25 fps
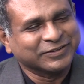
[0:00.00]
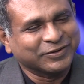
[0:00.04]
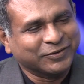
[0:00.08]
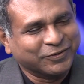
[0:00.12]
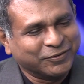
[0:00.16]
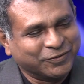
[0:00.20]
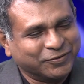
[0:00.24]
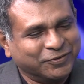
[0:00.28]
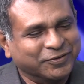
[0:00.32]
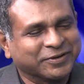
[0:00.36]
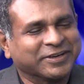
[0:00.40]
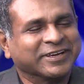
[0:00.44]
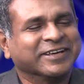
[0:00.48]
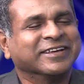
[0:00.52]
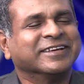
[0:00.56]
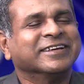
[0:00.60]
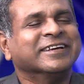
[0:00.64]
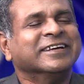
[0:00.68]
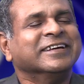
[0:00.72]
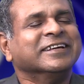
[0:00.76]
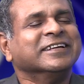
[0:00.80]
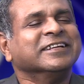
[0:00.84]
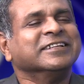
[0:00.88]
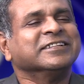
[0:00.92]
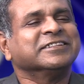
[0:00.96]
Okay.
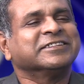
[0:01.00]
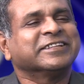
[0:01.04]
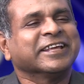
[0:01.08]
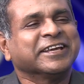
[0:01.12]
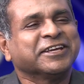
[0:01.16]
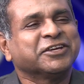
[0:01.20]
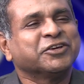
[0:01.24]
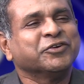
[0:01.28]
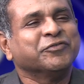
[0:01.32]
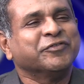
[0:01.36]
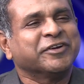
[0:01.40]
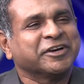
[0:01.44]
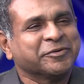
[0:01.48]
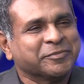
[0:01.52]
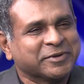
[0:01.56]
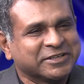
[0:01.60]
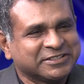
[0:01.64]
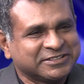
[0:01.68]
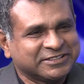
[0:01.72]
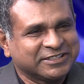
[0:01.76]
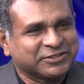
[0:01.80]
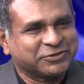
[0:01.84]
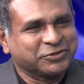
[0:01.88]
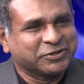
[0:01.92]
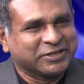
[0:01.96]
Thank you very much,
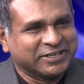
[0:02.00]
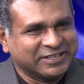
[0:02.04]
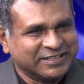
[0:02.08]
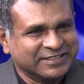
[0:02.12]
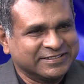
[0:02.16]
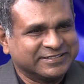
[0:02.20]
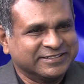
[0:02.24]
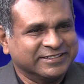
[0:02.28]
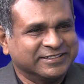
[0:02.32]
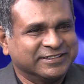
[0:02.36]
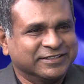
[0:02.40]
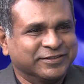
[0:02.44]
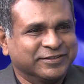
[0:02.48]
Dato' Ganesan,